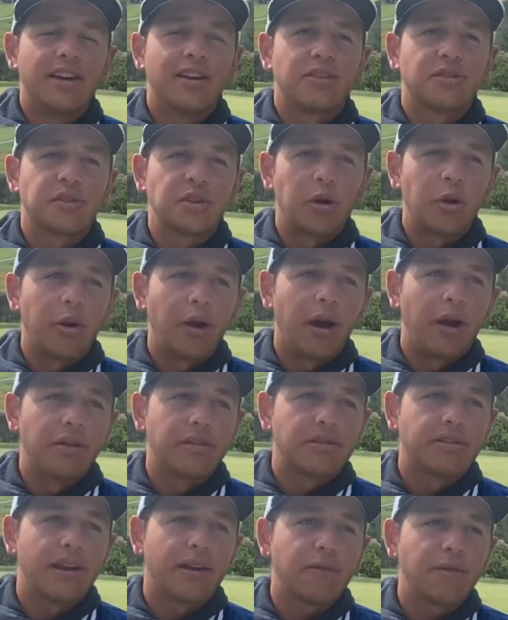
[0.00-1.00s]
So I was
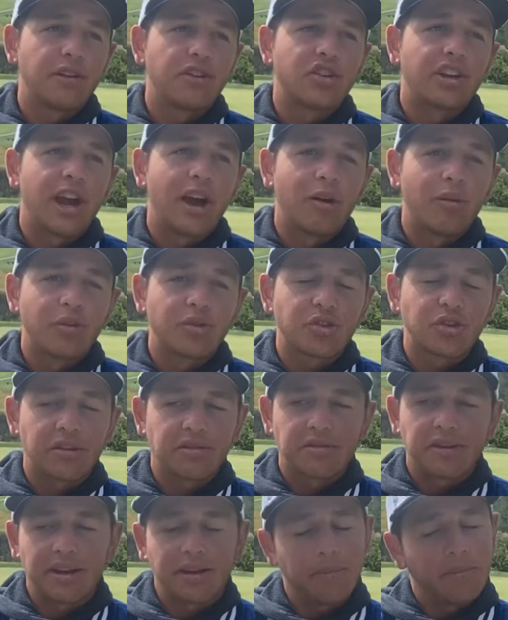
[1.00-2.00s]
definitely challenged. I was
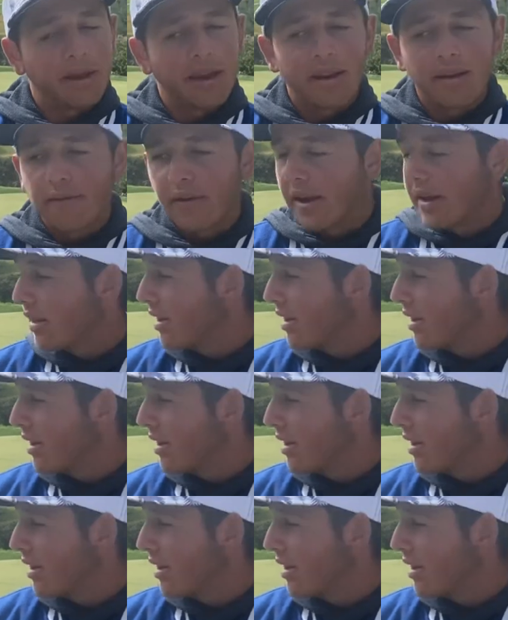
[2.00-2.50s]
like, man, if I hit